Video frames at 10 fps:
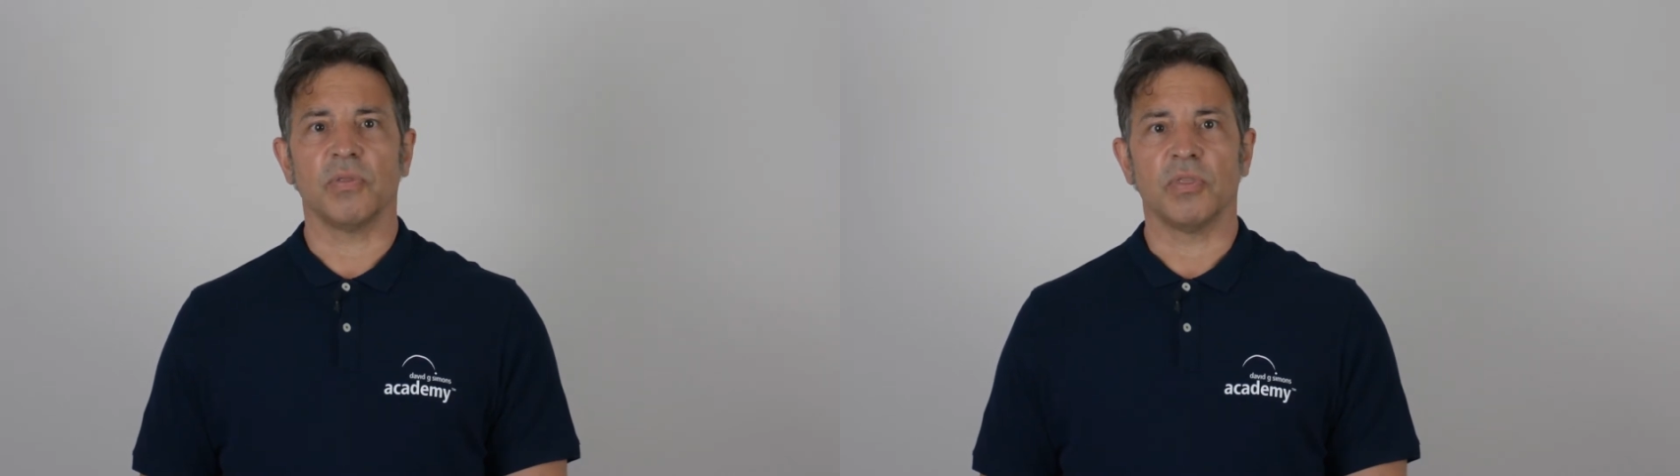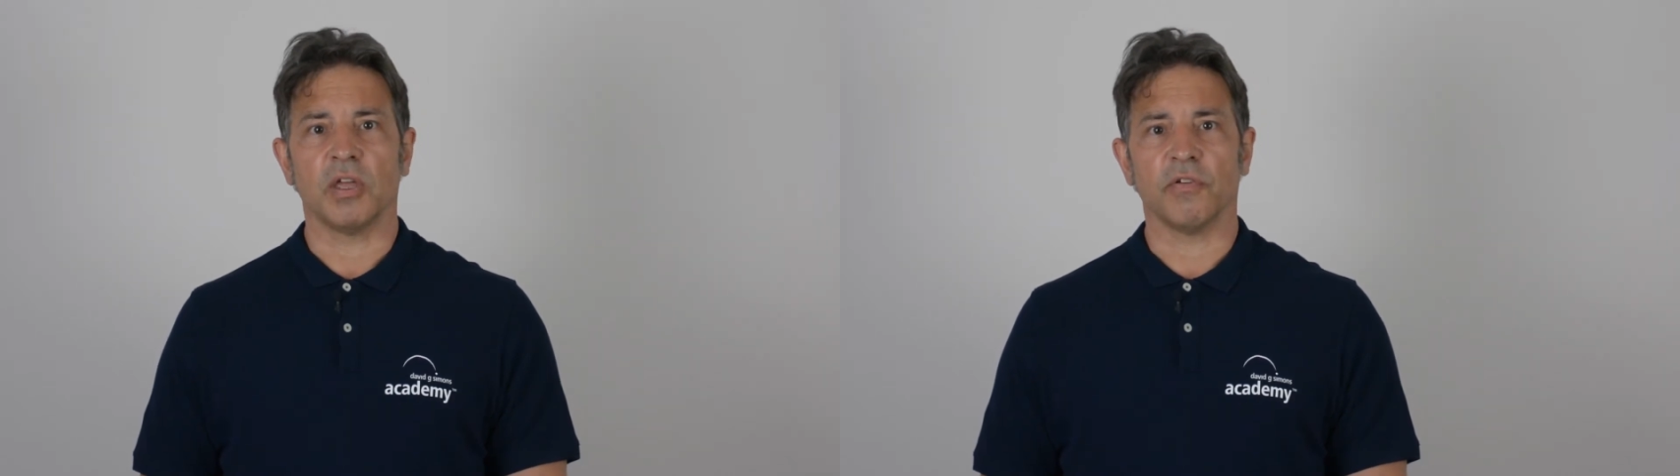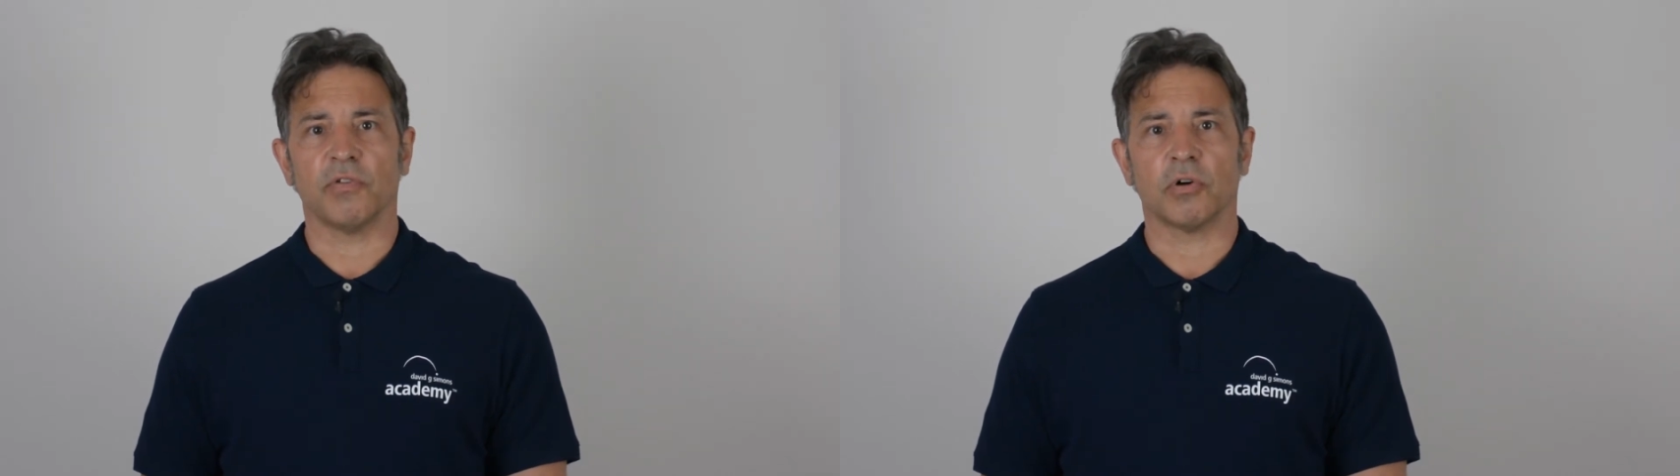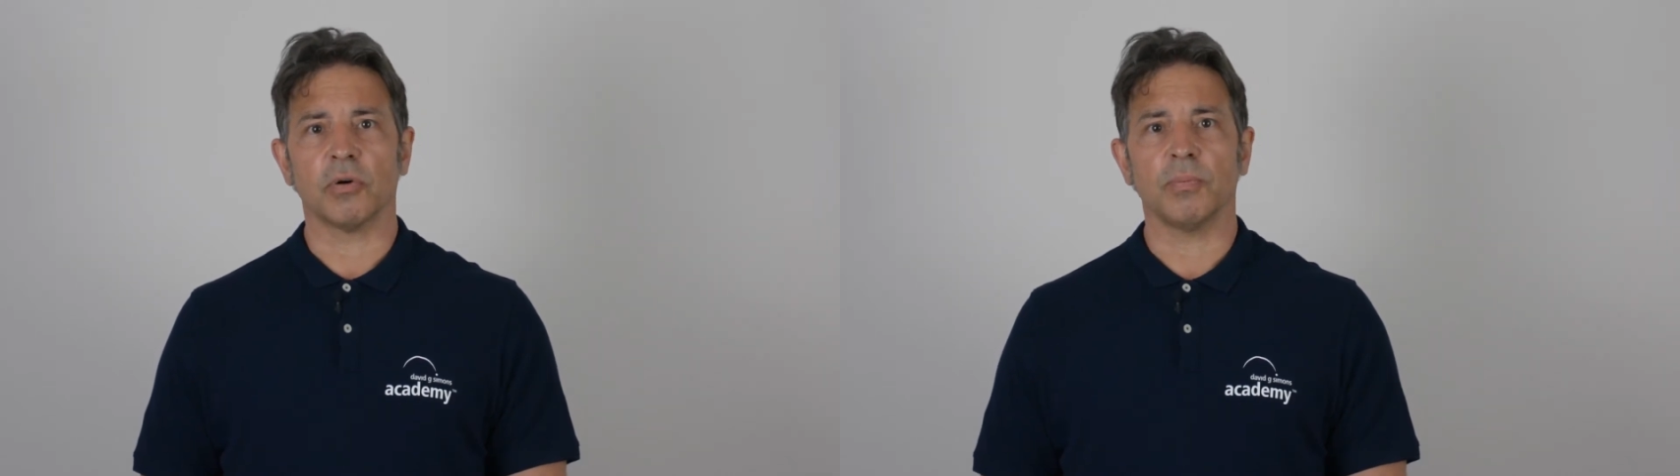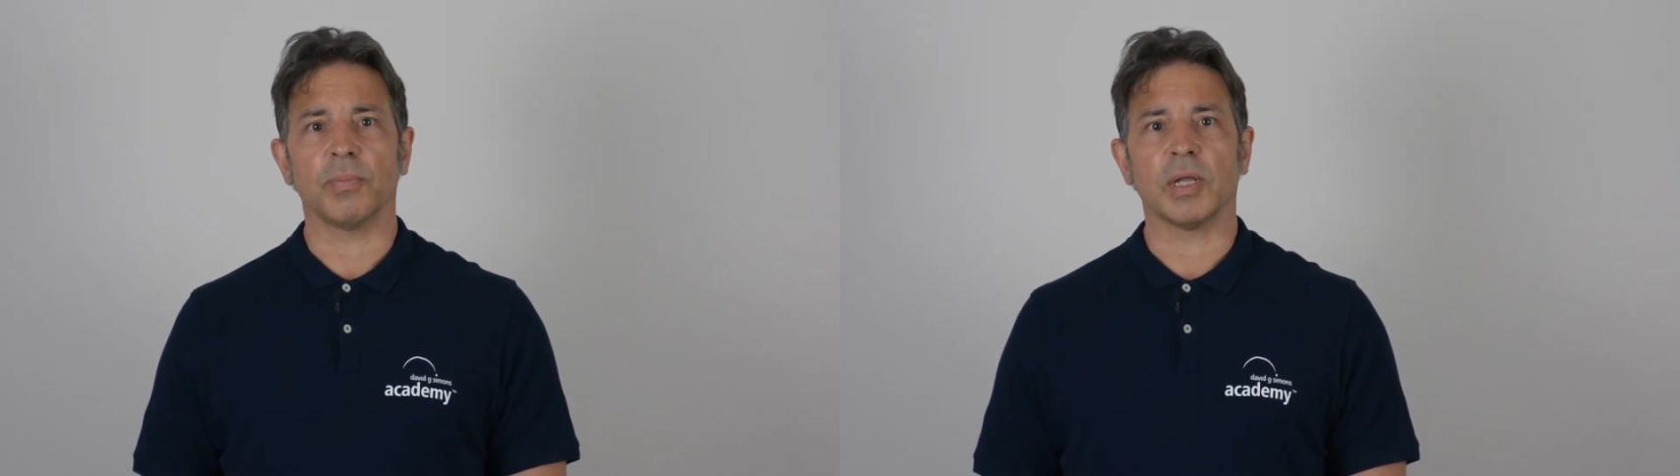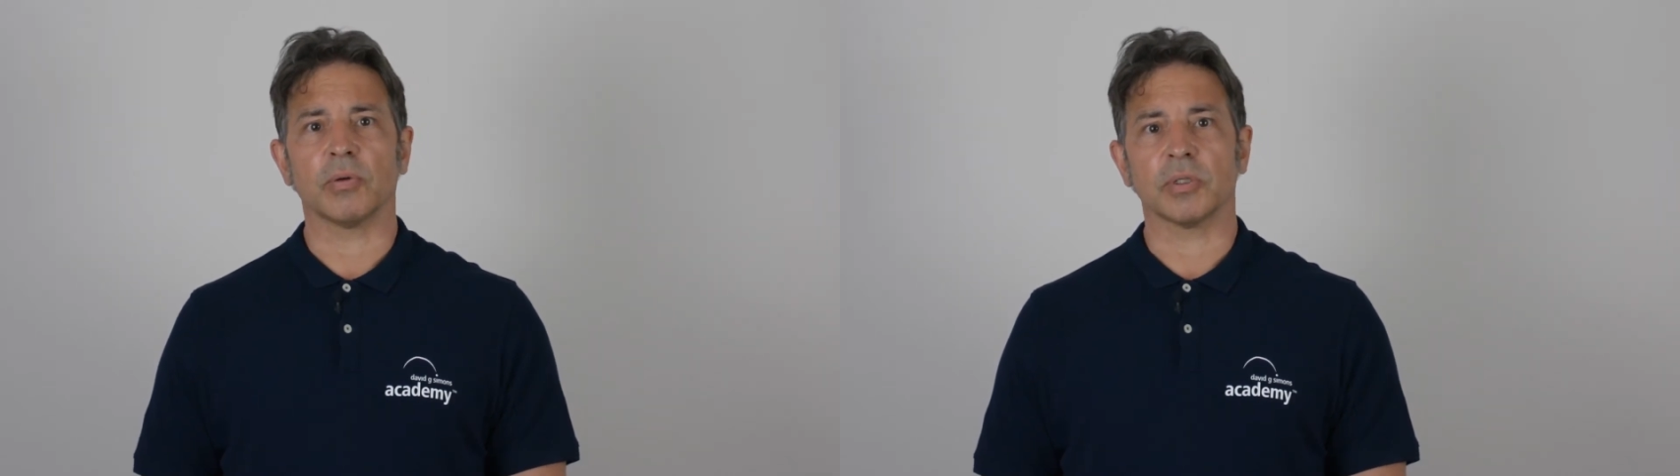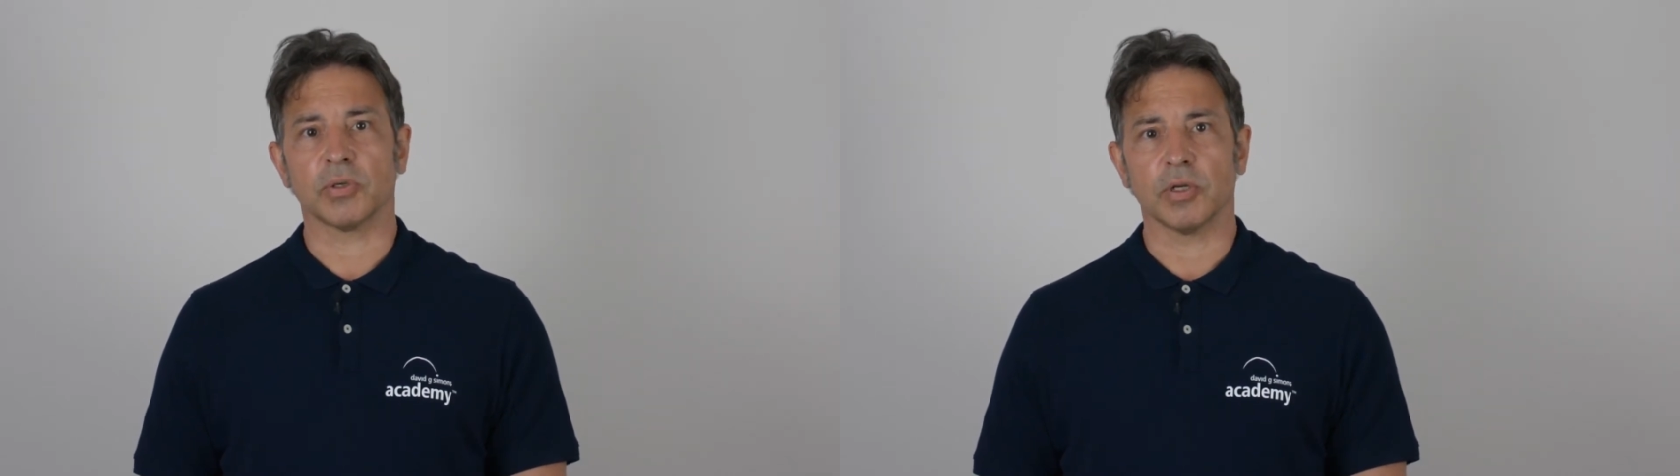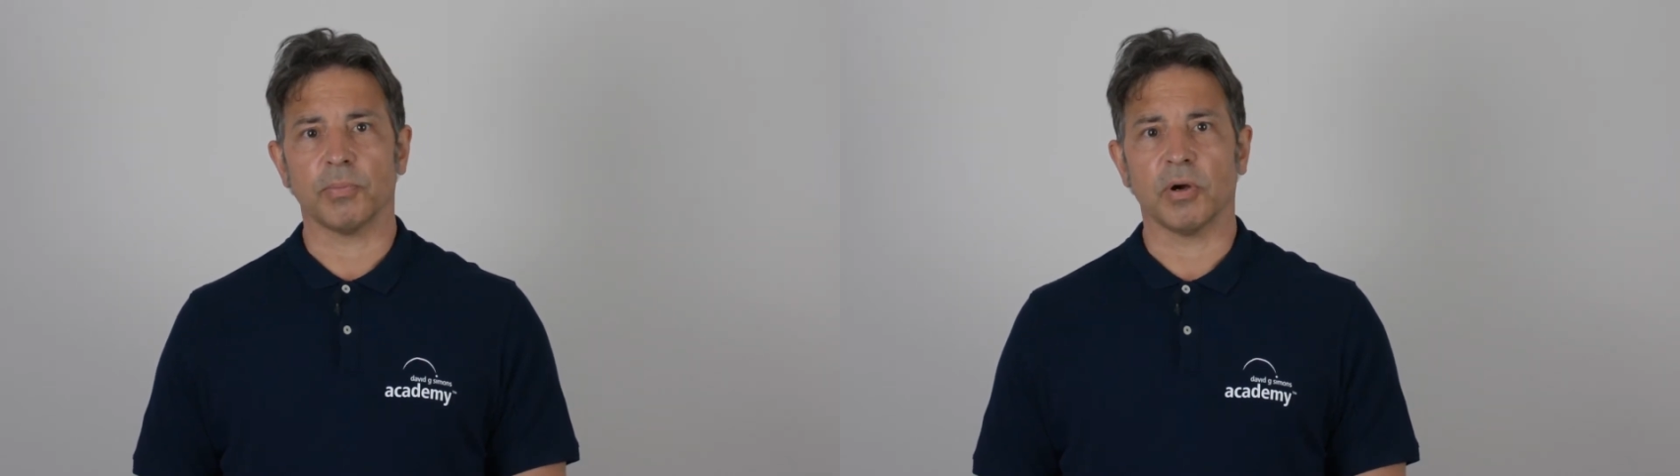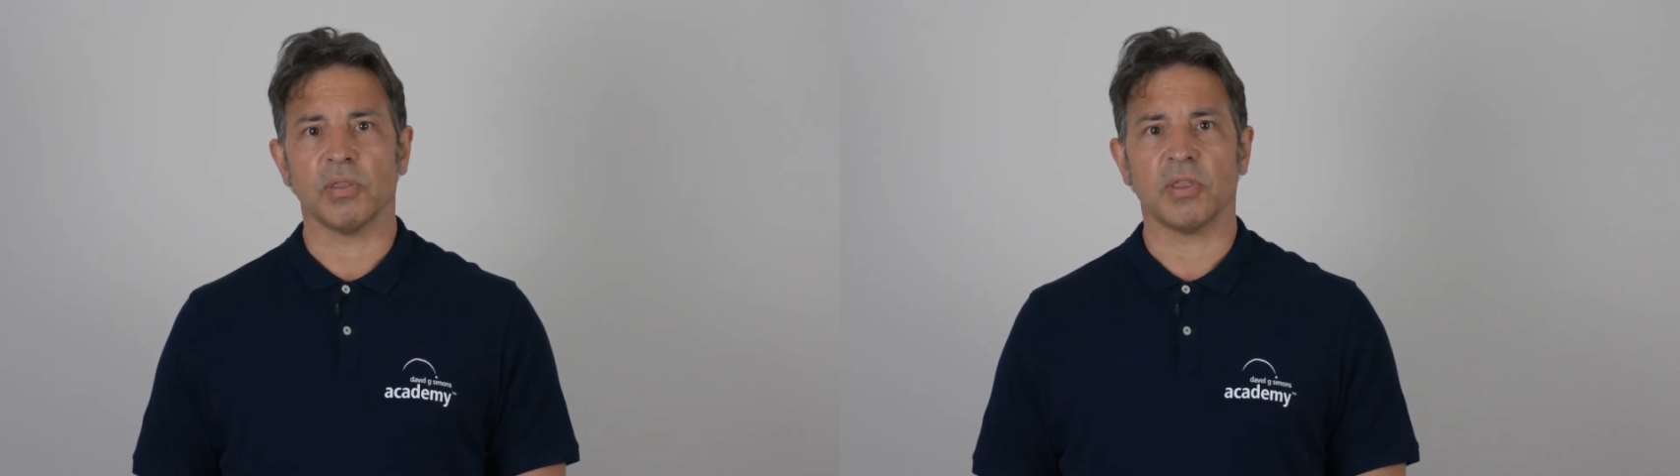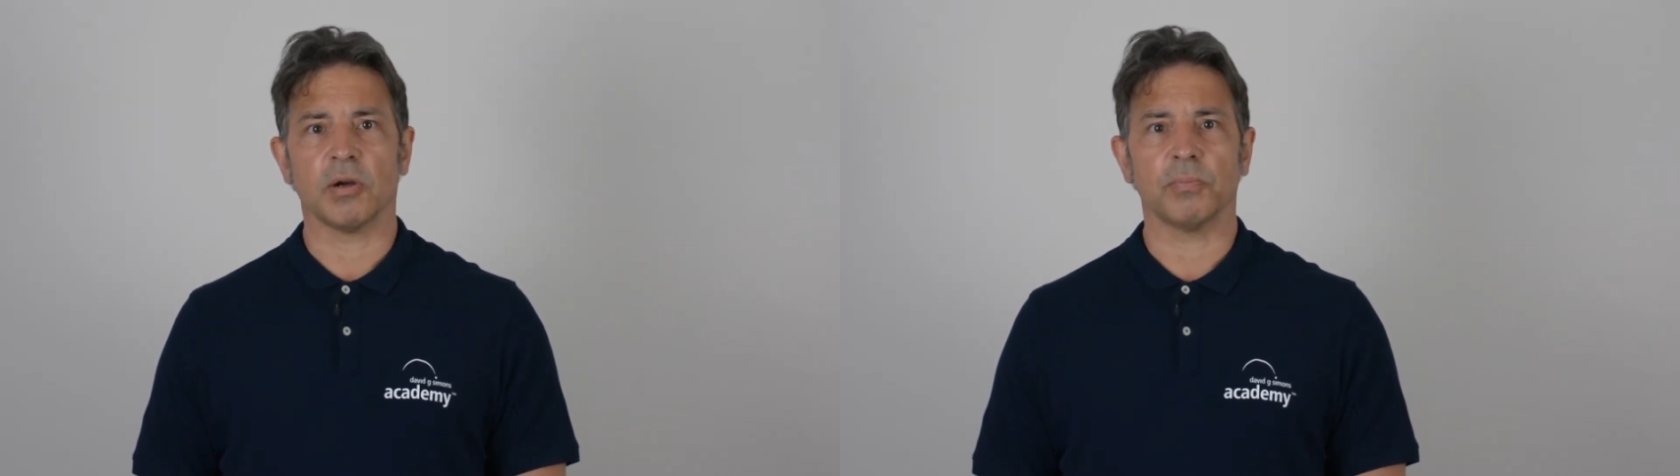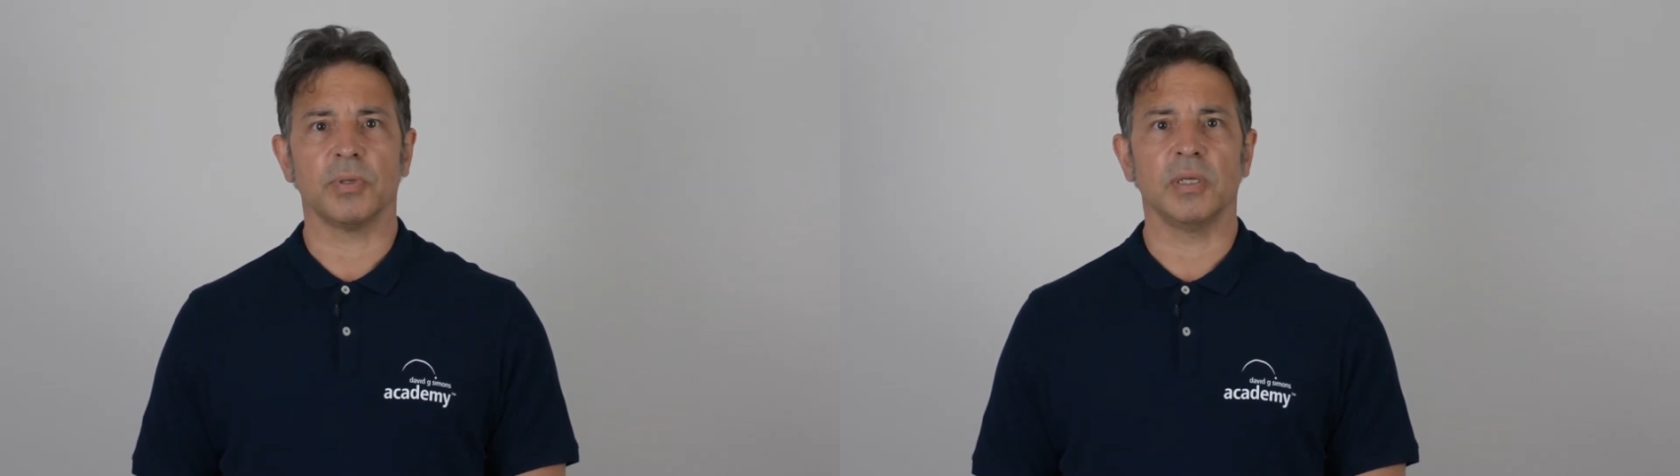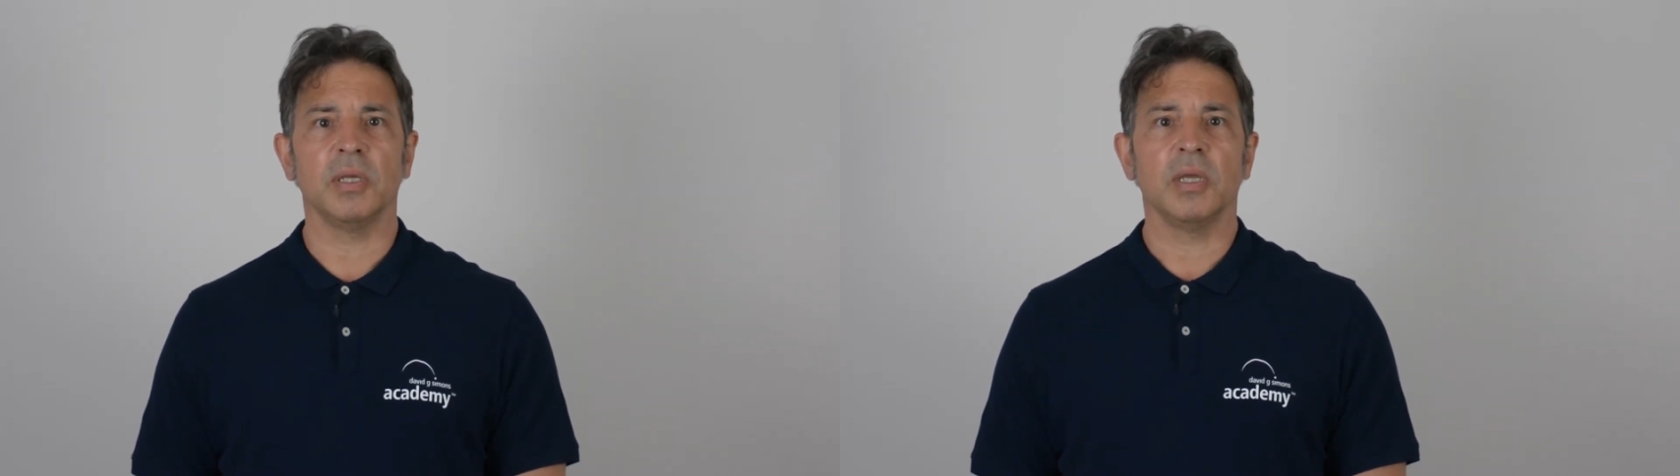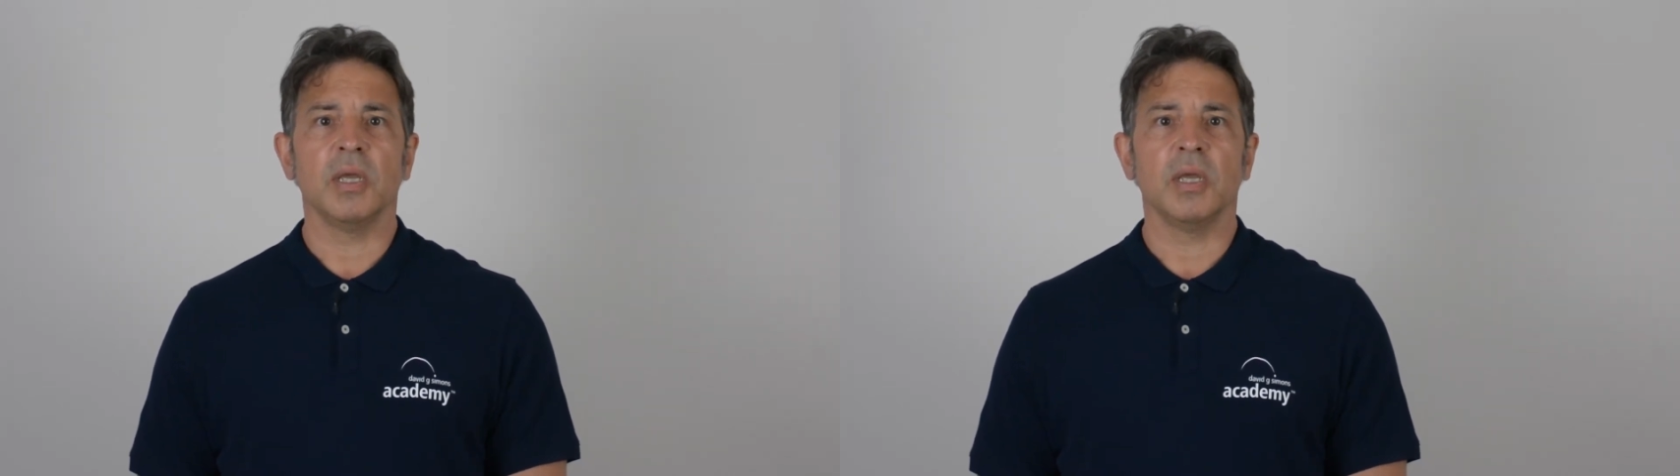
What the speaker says: Therefore, manual trigger point therapy